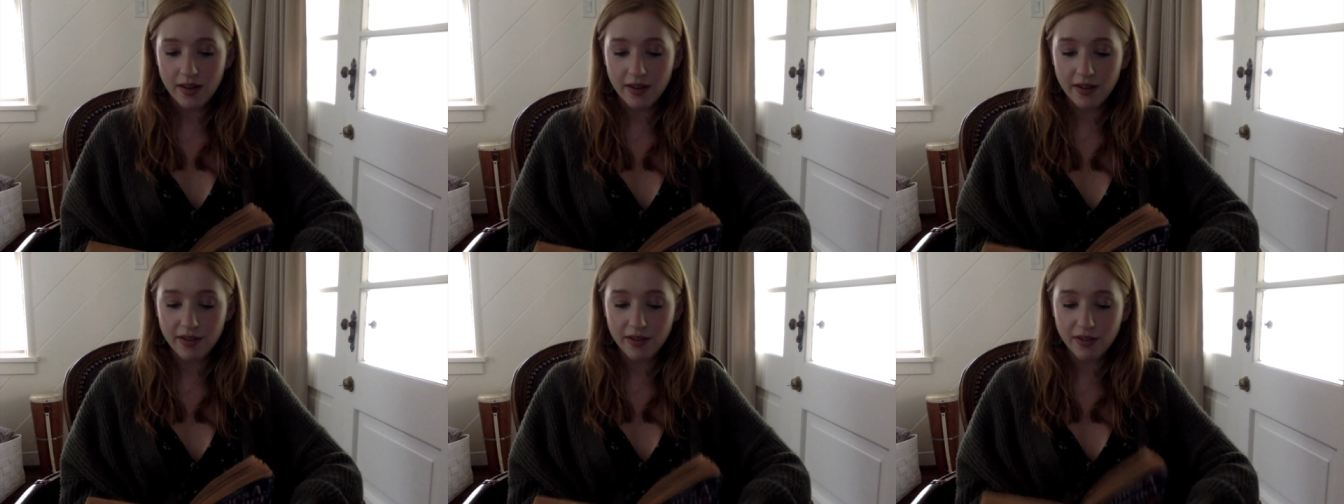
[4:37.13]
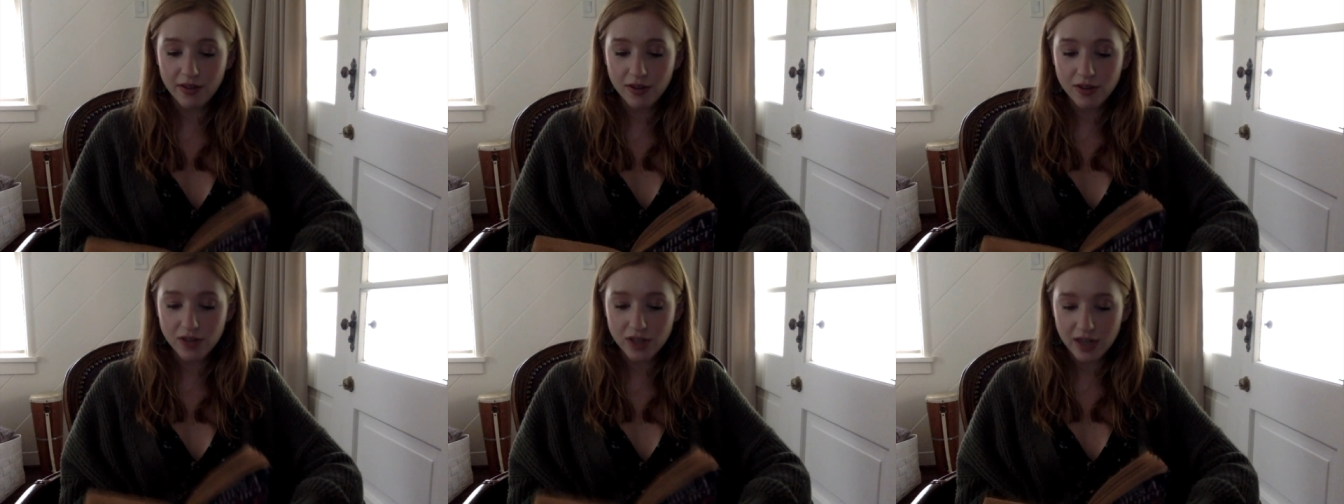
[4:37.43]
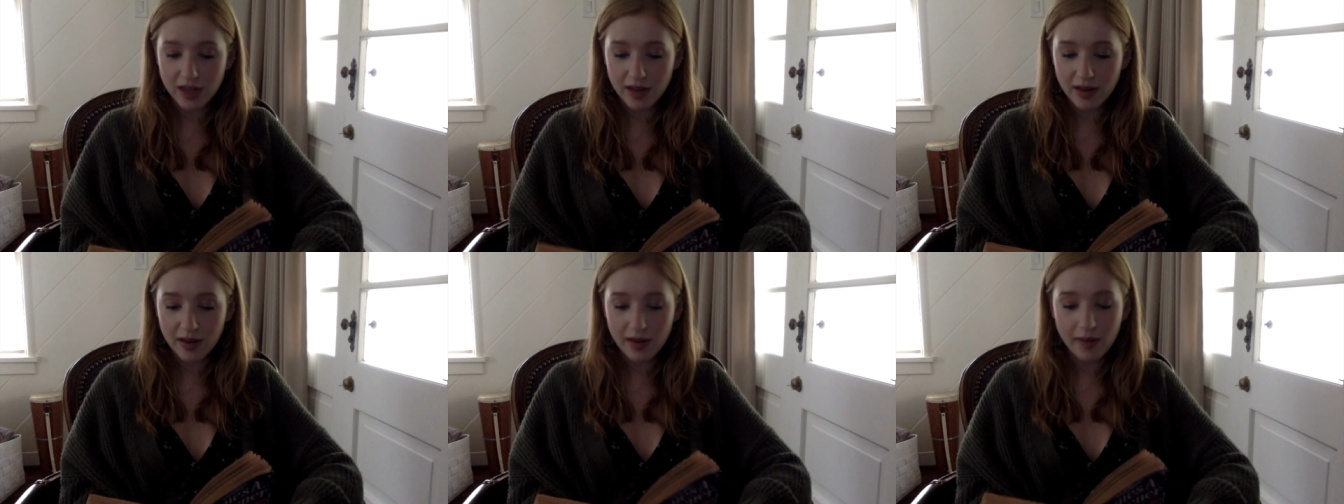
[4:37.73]
A
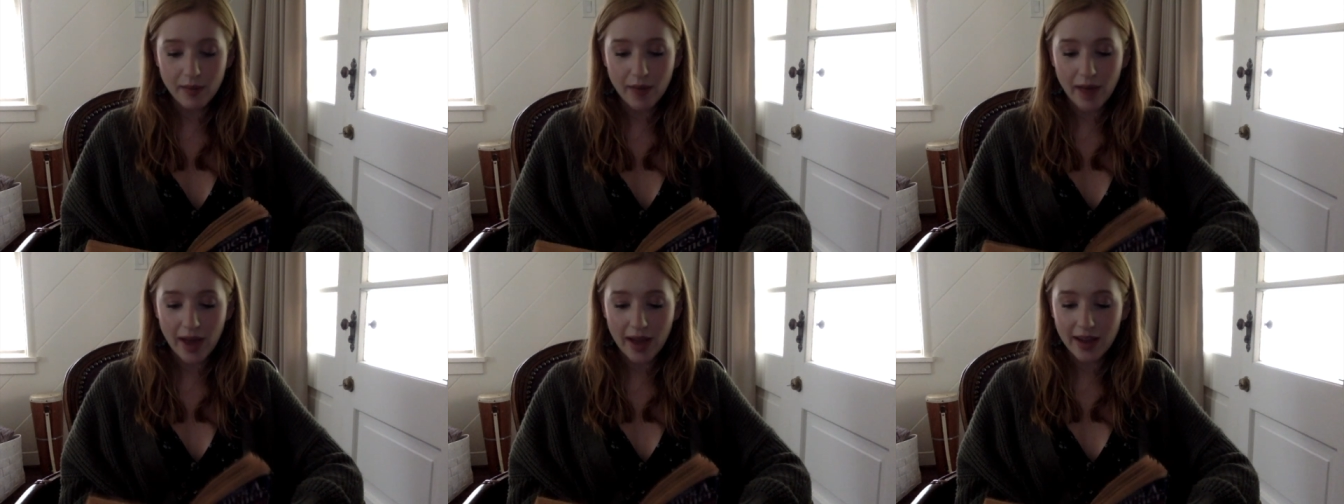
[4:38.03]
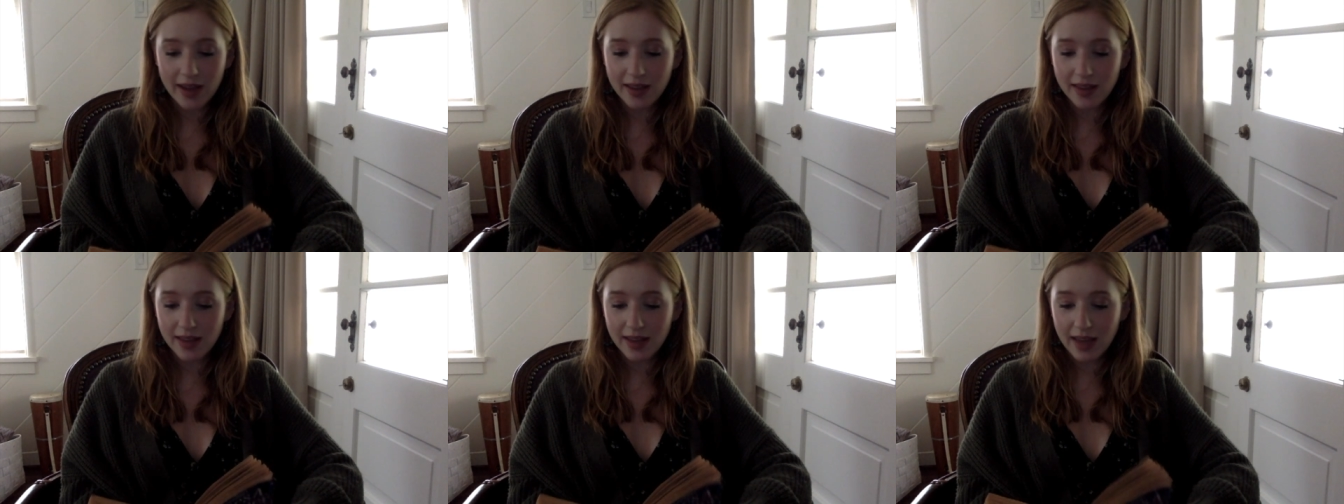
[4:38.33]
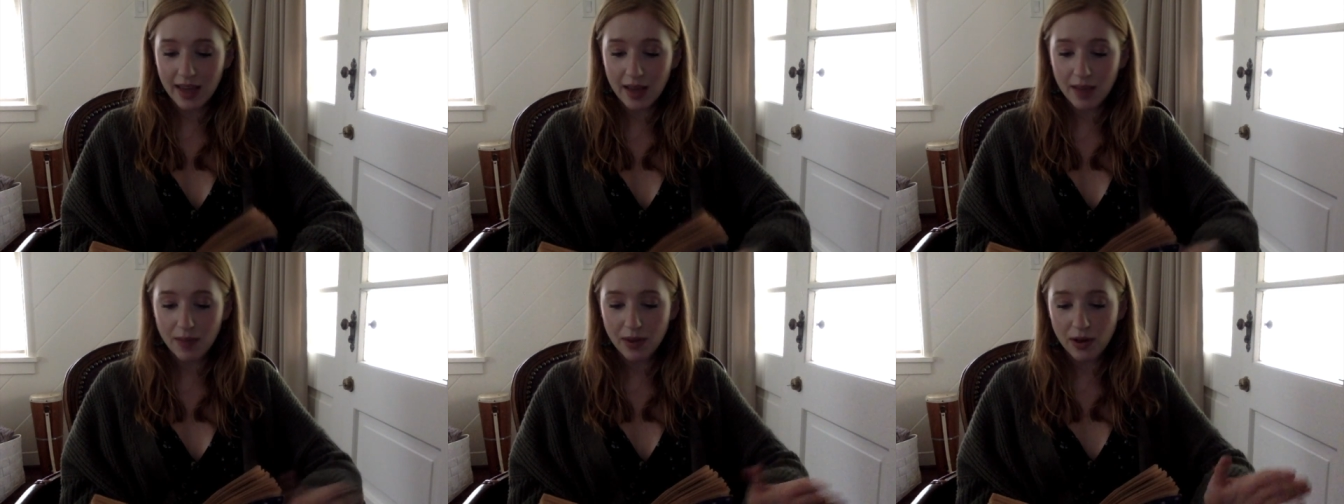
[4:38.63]
surgeon, packing the
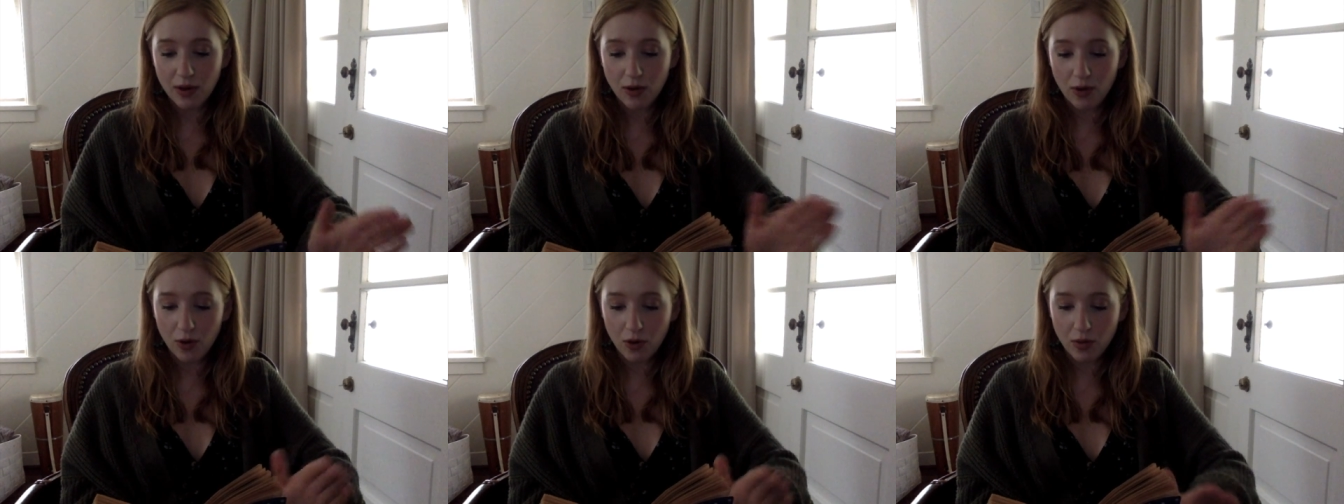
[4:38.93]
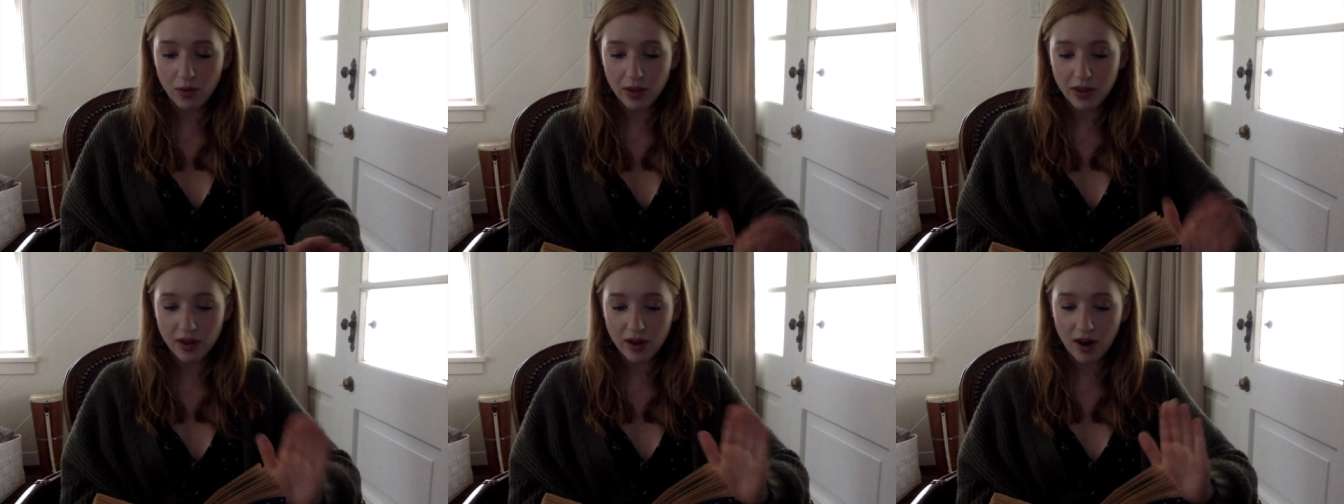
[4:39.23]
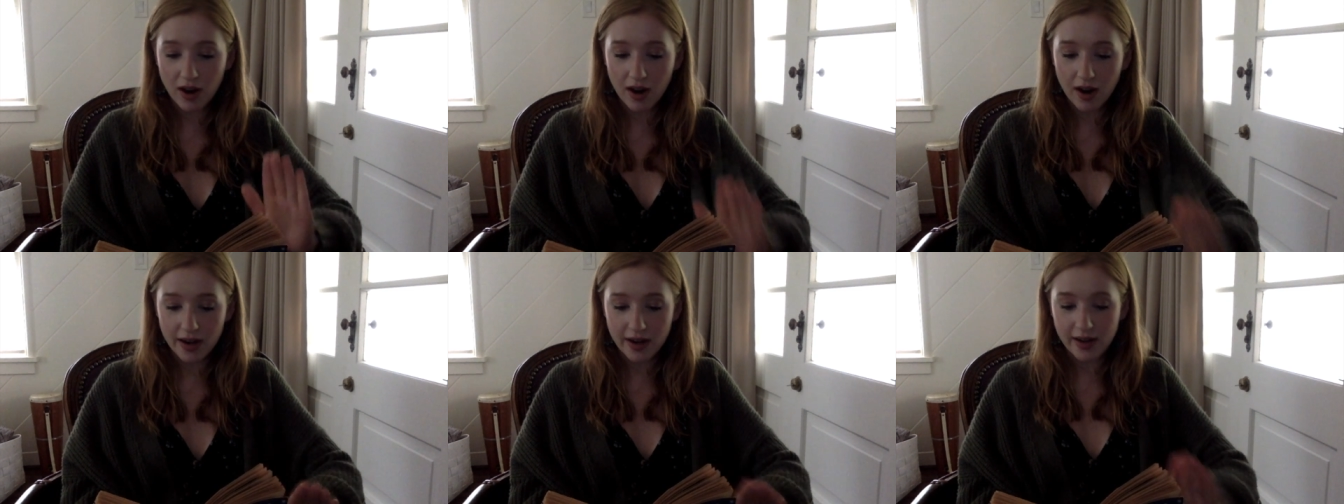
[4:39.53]
gaping hole with
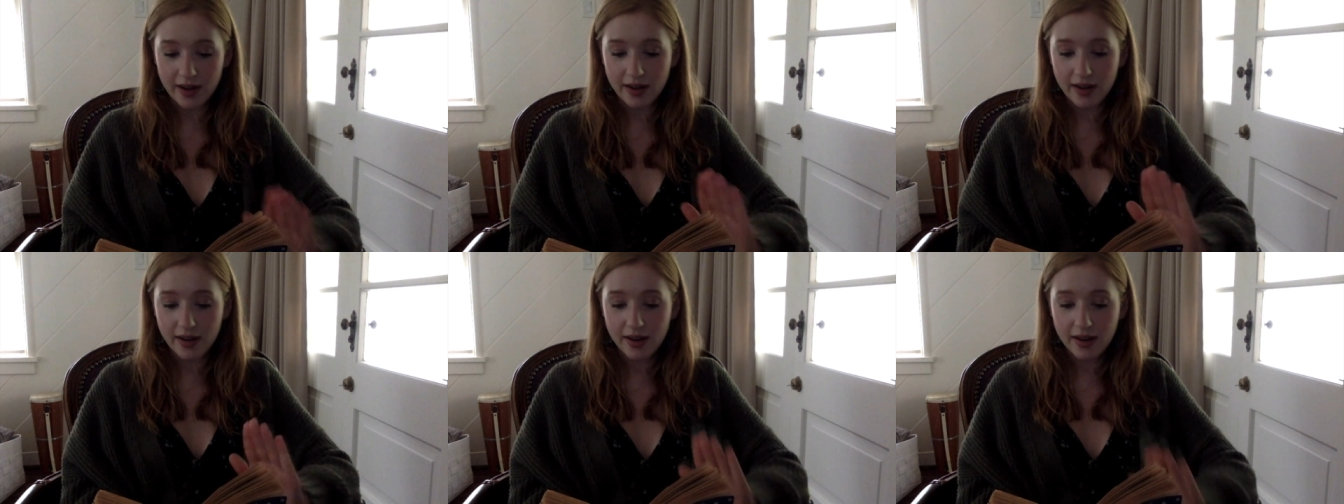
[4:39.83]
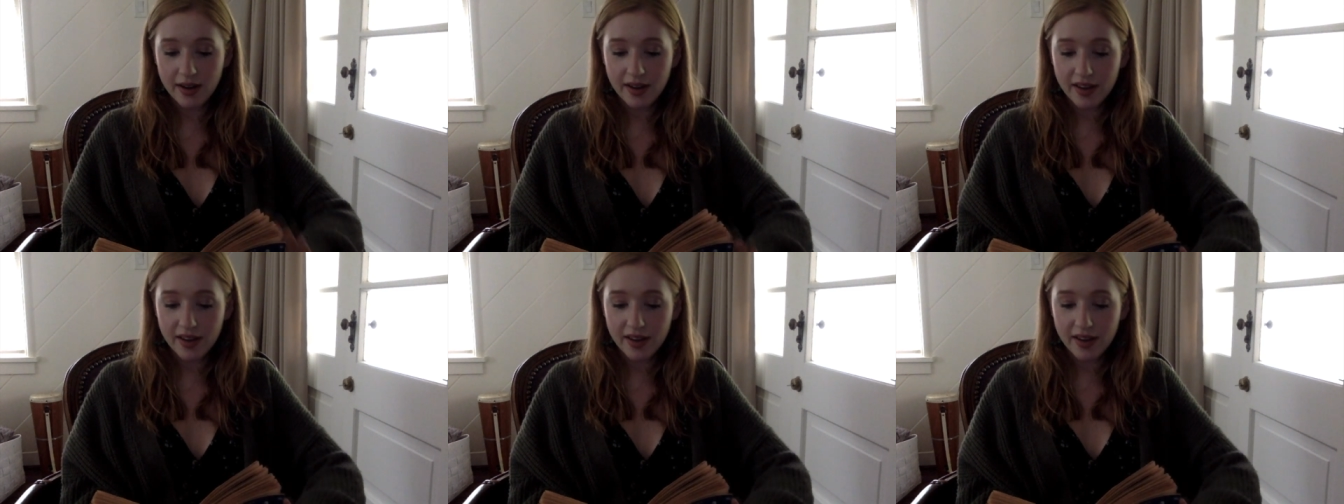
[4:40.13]
cotton,